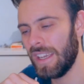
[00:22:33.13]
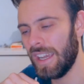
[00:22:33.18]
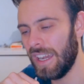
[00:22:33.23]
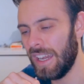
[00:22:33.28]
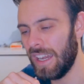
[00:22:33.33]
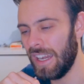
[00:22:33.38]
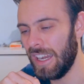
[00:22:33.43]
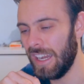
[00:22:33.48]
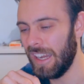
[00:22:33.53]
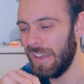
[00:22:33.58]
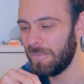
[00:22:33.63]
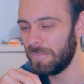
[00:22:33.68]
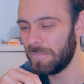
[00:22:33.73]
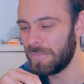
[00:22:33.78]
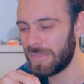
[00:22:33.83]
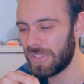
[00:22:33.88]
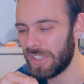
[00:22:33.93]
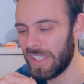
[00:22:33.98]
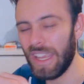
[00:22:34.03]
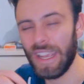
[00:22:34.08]
Um,
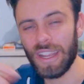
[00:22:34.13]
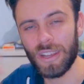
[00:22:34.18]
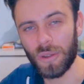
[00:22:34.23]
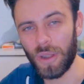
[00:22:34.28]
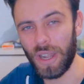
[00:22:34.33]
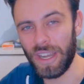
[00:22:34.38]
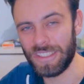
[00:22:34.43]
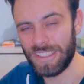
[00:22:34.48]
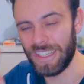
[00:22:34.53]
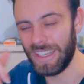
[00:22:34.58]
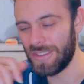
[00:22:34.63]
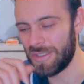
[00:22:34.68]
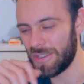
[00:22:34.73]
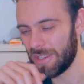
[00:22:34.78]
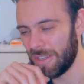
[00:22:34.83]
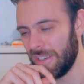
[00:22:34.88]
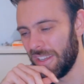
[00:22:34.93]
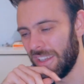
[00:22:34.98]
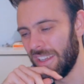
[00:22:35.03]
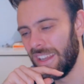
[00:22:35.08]
so yeah, great
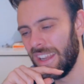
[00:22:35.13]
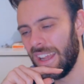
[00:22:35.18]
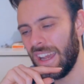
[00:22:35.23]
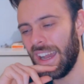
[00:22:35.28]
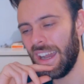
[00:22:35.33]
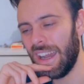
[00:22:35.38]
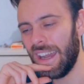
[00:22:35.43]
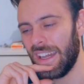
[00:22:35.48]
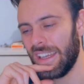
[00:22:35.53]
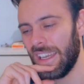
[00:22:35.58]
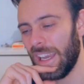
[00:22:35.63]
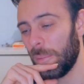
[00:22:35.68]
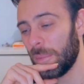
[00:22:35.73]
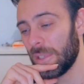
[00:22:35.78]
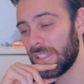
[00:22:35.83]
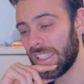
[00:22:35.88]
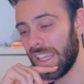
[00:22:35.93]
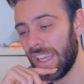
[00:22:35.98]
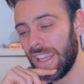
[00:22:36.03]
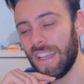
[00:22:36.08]
tension. Uh, number
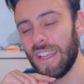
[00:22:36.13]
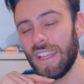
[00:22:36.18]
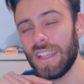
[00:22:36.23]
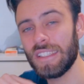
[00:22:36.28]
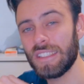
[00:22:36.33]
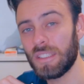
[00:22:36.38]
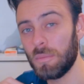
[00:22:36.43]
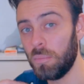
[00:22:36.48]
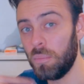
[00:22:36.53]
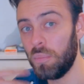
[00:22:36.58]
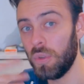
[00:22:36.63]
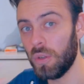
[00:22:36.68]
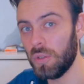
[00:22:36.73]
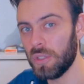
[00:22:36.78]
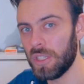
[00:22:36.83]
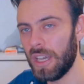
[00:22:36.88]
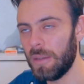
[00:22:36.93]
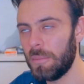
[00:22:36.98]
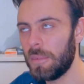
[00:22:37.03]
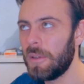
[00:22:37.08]
ten is
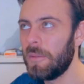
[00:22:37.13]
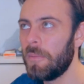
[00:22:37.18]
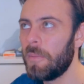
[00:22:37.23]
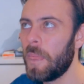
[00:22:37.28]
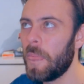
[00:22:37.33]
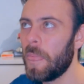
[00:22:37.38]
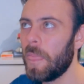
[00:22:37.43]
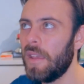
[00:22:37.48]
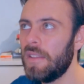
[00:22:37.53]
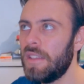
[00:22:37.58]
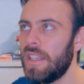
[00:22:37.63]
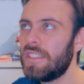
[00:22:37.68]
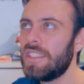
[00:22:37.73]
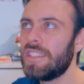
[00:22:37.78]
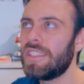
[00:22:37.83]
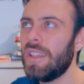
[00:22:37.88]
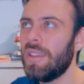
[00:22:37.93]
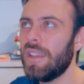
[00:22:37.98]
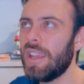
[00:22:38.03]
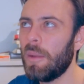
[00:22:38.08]
build up. This
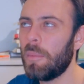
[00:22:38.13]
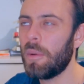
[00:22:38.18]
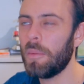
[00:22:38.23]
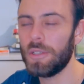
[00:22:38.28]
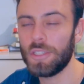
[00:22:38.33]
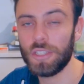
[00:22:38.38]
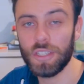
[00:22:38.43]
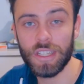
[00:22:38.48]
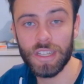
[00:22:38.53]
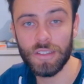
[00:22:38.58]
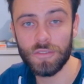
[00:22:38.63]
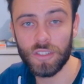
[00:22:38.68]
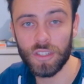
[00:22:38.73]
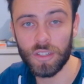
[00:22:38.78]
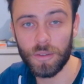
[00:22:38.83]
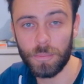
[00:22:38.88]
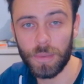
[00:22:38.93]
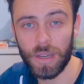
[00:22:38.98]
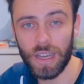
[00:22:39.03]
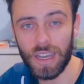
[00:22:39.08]
is something I probably should give to
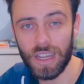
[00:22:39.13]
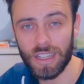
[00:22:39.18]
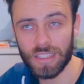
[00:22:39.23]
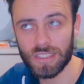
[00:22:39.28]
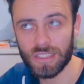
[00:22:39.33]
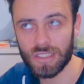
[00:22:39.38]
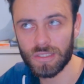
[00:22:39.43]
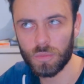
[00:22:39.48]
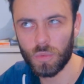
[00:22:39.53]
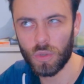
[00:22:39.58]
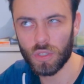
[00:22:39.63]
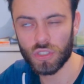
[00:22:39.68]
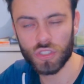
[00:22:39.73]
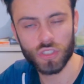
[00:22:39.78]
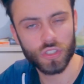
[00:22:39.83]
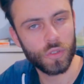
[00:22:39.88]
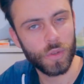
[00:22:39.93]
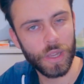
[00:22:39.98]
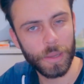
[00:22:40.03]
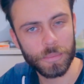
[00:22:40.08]
the past what
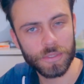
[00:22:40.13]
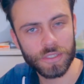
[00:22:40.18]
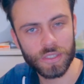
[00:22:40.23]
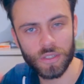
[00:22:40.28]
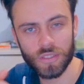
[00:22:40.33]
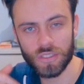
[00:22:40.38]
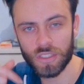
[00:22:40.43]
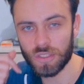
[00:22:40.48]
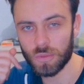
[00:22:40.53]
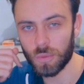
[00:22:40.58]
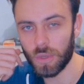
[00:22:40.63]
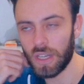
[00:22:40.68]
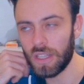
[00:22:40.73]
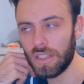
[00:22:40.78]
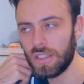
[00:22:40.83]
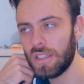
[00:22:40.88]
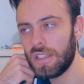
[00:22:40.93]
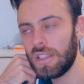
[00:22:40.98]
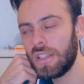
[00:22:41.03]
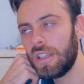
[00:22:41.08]
two episodes as
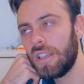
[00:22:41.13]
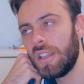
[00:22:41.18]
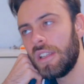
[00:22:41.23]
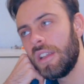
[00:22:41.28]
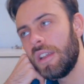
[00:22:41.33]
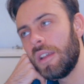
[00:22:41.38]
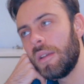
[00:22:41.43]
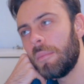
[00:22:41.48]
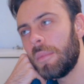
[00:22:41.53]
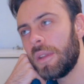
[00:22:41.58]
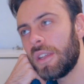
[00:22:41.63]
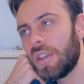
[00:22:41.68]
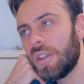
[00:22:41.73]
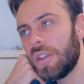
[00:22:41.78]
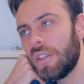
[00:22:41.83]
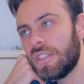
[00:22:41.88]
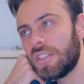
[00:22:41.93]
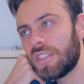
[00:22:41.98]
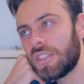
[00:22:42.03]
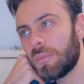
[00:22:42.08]
well,
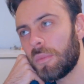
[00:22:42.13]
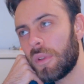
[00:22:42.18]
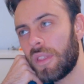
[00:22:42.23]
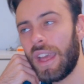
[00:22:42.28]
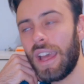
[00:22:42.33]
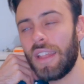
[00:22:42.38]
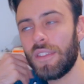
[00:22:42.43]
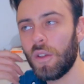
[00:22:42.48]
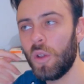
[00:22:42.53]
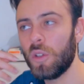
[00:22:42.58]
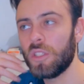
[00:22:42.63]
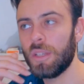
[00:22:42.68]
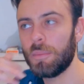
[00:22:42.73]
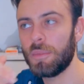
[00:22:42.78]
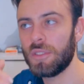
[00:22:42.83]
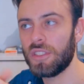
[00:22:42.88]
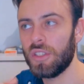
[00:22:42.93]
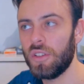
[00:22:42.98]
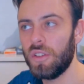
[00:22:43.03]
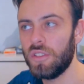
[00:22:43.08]
because without those
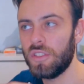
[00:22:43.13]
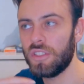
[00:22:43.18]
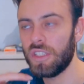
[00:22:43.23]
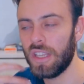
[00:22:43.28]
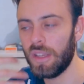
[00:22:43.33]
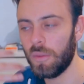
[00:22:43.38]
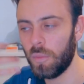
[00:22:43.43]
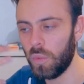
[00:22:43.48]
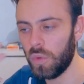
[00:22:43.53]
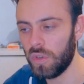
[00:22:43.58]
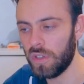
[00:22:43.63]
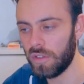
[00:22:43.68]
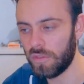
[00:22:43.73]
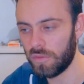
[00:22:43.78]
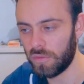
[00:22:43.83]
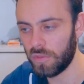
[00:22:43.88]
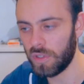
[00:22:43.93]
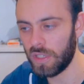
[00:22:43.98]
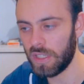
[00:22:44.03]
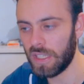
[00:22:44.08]
episodes, it wouldn't
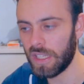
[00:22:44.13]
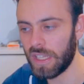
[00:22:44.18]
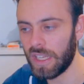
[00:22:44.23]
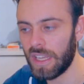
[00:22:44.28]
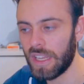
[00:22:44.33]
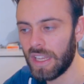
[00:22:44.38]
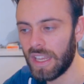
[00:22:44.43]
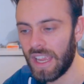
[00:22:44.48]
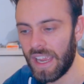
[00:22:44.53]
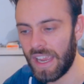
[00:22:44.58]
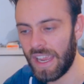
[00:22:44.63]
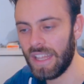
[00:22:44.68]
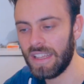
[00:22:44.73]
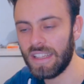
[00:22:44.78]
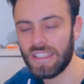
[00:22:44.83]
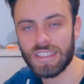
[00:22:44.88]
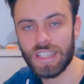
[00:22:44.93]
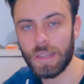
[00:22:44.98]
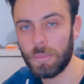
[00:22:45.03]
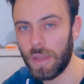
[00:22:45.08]
have really had
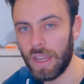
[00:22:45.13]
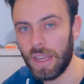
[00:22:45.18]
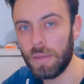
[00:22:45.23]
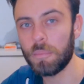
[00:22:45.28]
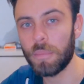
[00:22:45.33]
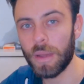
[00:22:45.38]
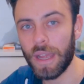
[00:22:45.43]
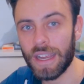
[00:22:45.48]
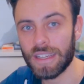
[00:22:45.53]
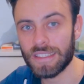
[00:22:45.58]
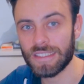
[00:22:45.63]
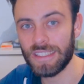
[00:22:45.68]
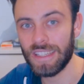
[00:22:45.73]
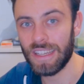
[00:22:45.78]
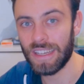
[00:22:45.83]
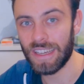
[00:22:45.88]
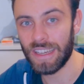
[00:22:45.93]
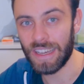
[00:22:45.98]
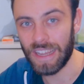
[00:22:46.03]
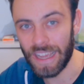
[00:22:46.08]
the same impact
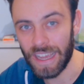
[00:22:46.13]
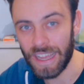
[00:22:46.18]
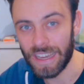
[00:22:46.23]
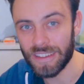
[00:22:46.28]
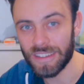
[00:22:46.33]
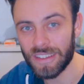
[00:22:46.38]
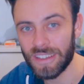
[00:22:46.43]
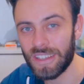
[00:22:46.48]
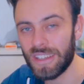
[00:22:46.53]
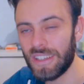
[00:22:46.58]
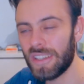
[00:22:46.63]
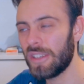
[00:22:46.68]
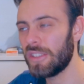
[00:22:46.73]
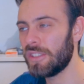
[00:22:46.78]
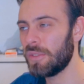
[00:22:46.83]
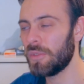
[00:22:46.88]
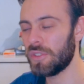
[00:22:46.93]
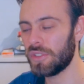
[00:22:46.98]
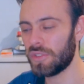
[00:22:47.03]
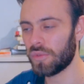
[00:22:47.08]
that it had because
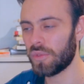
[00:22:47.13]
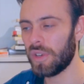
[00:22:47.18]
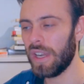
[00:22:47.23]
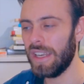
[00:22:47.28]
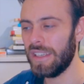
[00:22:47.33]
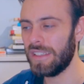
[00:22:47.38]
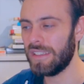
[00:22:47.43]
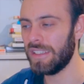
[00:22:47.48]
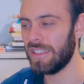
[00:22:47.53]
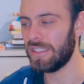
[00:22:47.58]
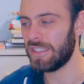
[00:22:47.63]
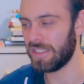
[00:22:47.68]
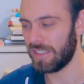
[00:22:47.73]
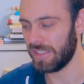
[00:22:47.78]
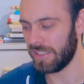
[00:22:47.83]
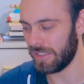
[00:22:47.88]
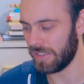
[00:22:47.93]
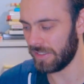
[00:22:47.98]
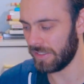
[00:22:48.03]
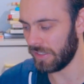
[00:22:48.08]
it was great. This
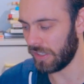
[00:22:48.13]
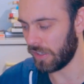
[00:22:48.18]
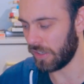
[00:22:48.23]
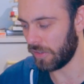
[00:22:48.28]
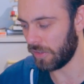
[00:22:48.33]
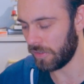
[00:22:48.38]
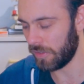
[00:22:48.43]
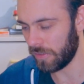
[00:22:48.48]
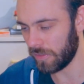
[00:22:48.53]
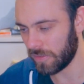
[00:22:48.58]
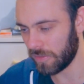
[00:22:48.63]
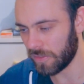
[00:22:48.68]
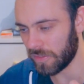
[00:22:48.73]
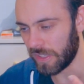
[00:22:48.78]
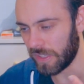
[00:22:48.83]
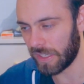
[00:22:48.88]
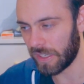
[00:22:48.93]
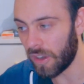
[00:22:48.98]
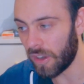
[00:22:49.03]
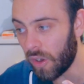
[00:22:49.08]
you know
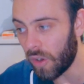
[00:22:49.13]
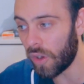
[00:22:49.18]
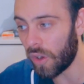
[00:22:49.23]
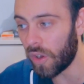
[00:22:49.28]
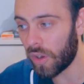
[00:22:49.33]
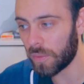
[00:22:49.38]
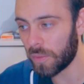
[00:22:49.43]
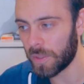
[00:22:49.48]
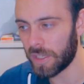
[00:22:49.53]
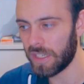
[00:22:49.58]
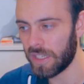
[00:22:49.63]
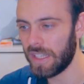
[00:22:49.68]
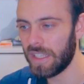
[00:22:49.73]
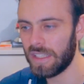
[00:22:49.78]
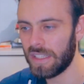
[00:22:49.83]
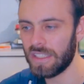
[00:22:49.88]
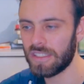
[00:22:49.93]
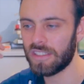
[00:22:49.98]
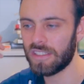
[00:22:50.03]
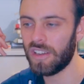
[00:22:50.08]
thinking, oh, we're gonna
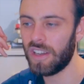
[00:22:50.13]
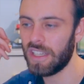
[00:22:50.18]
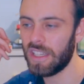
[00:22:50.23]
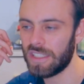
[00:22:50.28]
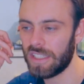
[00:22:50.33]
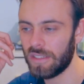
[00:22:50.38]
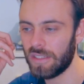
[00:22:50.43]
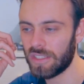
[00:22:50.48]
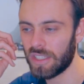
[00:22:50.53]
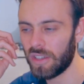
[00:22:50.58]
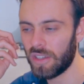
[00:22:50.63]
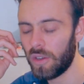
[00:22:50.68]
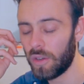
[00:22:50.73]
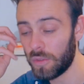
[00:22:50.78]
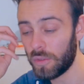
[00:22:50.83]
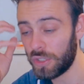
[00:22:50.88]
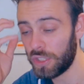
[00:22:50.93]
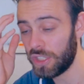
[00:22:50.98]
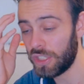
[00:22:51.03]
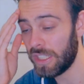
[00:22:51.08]
get these guys, and it's like,
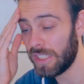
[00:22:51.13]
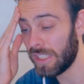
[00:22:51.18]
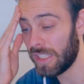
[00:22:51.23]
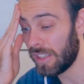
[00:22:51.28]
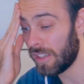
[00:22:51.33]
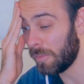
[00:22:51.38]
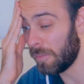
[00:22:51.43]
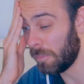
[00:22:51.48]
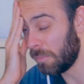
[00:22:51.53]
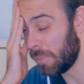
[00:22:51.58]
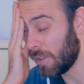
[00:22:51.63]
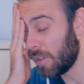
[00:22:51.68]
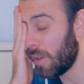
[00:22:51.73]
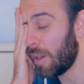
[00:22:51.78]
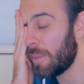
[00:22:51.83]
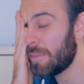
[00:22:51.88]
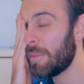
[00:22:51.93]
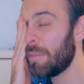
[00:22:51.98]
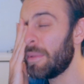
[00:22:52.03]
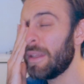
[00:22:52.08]
oh shit, they're gonna blow
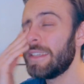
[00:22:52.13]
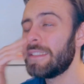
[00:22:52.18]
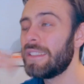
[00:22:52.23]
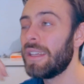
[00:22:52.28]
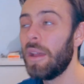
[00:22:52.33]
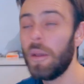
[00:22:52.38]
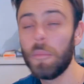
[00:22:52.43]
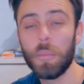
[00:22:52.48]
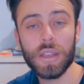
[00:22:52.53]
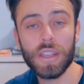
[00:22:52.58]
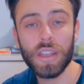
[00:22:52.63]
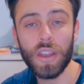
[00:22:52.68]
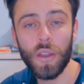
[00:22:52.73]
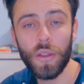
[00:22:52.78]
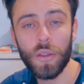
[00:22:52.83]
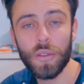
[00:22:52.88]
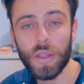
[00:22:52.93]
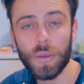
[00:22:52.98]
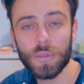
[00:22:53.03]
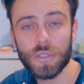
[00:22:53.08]
up the place. But
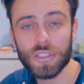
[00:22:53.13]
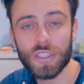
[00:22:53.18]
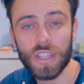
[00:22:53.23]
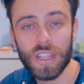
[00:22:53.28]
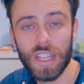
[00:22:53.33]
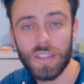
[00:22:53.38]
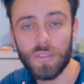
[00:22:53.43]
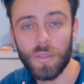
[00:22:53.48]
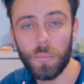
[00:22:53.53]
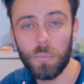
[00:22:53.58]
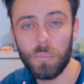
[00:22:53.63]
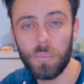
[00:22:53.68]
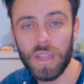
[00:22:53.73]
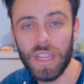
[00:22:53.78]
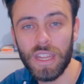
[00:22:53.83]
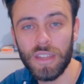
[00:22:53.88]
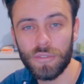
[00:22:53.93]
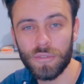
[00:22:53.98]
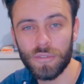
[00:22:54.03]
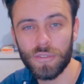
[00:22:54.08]
no, they were just gonna give them
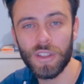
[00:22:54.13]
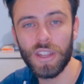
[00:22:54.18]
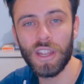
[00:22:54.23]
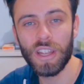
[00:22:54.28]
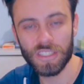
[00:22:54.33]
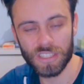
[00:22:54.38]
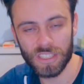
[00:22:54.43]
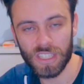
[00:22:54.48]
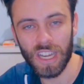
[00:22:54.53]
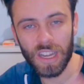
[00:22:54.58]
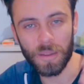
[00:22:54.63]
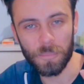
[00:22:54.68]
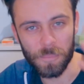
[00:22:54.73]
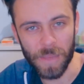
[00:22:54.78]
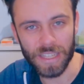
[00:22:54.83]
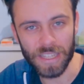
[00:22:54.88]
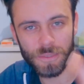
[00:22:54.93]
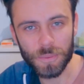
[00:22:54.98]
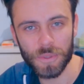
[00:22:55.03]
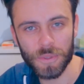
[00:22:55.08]
beef to kind of
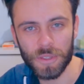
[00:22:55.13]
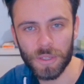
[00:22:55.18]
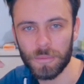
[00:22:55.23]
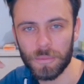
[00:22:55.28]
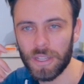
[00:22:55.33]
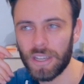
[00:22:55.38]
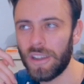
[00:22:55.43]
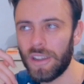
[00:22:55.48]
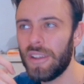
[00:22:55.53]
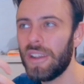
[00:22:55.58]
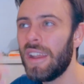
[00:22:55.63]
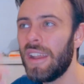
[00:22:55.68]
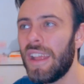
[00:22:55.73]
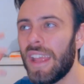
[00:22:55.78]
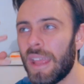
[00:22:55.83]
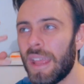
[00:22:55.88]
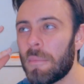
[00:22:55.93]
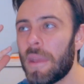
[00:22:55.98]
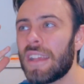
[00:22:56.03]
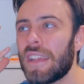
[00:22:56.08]
mess with them. You know,
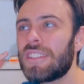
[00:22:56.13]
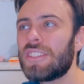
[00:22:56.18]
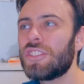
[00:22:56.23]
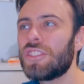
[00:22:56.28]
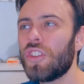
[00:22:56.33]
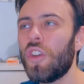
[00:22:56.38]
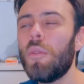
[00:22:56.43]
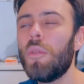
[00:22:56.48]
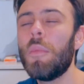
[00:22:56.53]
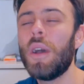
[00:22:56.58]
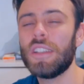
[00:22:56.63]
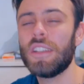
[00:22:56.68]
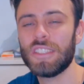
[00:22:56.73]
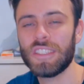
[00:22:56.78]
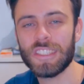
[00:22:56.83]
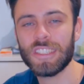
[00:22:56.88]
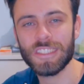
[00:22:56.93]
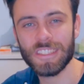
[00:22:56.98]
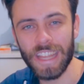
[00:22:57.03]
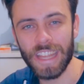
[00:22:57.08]
it makes so much
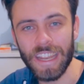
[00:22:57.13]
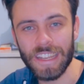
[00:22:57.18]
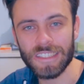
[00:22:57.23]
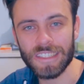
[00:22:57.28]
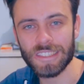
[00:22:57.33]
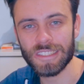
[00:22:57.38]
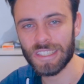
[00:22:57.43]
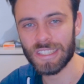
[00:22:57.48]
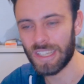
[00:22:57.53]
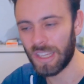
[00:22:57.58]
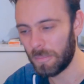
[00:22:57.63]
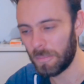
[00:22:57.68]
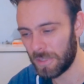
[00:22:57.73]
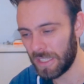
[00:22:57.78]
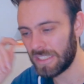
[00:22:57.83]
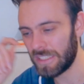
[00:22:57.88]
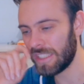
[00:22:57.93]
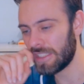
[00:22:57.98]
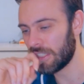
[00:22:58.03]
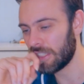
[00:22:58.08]
sense. But
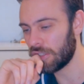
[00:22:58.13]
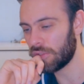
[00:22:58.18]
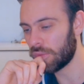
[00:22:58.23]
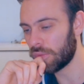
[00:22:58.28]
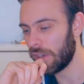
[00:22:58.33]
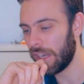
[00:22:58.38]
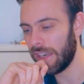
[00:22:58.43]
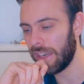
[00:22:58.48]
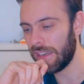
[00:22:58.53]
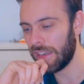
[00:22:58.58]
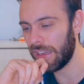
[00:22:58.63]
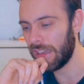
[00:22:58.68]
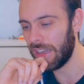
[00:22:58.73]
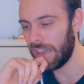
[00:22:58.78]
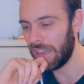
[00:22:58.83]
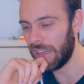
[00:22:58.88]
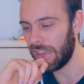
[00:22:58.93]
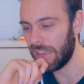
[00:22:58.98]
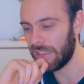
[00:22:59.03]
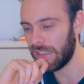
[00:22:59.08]
that's such a great
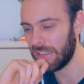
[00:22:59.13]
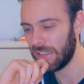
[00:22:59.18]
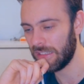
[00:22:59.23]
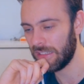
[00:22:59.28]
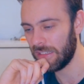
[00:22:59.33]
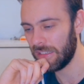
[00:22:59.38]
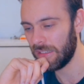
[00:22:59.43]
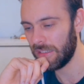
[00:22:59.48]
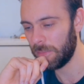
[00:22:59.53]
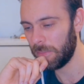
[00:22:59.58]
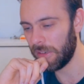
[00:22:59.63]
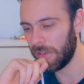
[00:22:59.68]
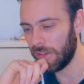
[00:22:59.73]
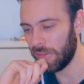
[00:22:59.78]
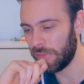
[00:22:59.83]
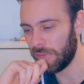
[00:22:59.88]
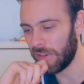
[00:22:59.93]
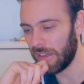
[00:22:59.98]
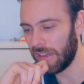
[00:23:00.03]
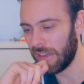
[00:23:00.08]
uh, bit
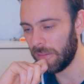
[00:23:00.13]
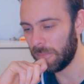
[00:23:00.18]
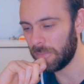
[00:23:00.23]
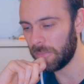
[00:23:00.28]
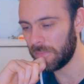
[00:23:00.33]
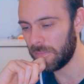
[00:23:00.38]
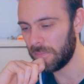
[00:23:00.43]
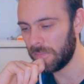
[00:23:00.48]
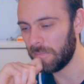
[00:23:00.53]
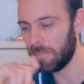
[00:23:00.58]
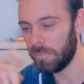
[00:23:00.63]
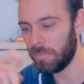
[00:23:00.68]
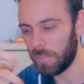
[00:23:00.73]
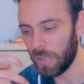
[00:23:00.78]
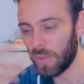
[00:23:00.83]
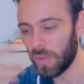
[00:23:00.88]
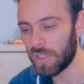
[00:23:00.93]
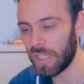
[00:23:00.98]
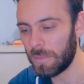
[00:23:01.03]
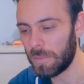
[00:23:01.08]
of um,
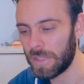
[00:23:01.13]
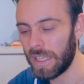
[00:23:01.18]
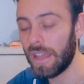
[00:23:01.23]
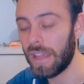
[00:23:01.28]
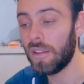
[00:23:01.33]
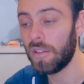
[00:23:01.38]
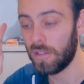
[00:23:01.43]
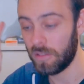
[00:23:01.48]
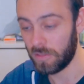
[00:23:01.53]
build up there.